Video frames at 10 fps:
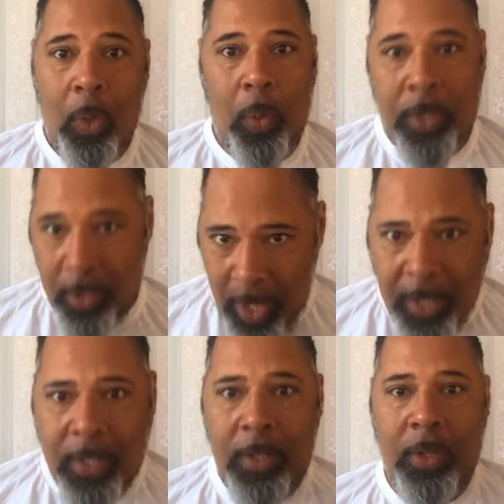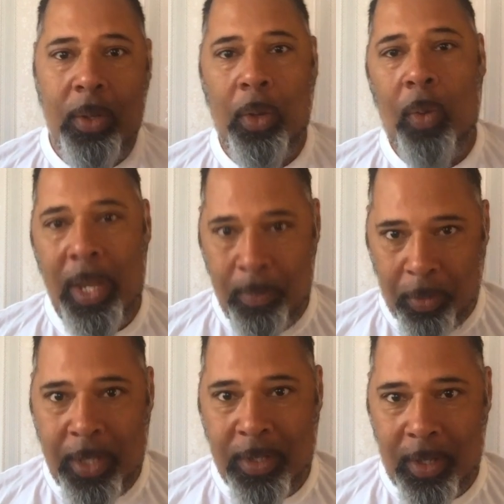was, yes, he took Great
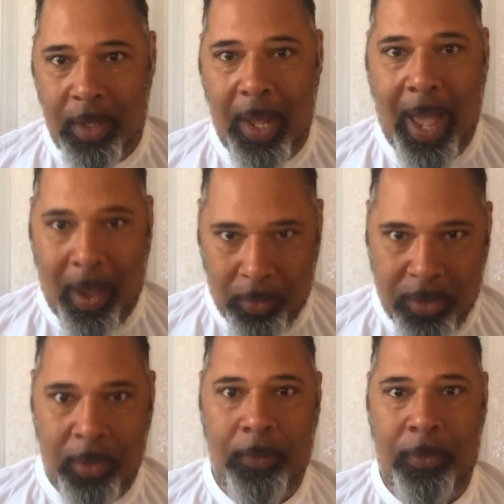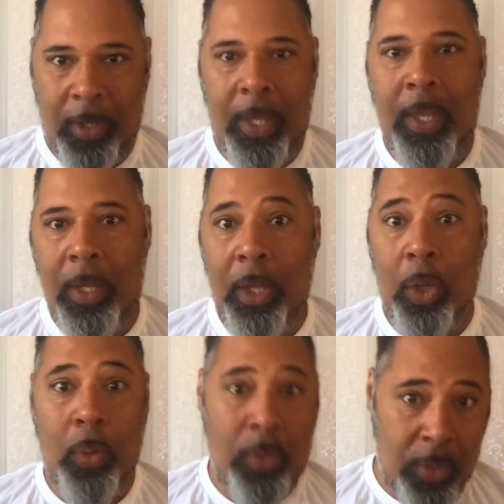Britain out of the
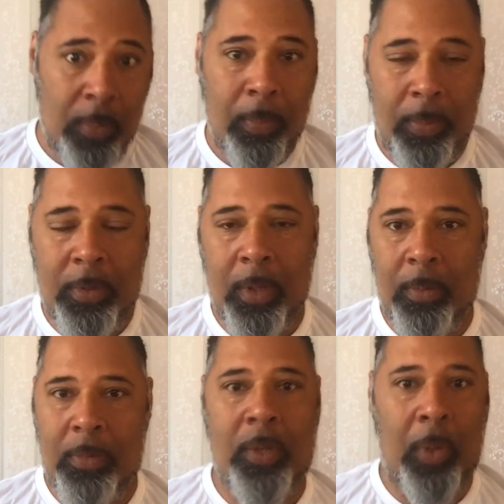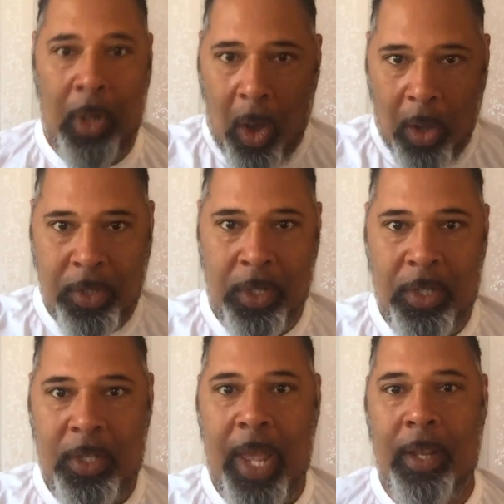EU to a large
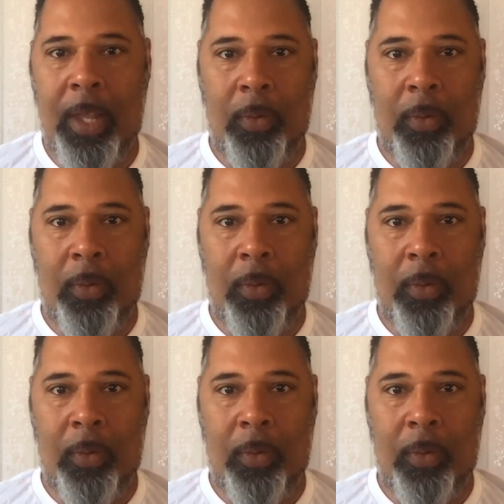extent.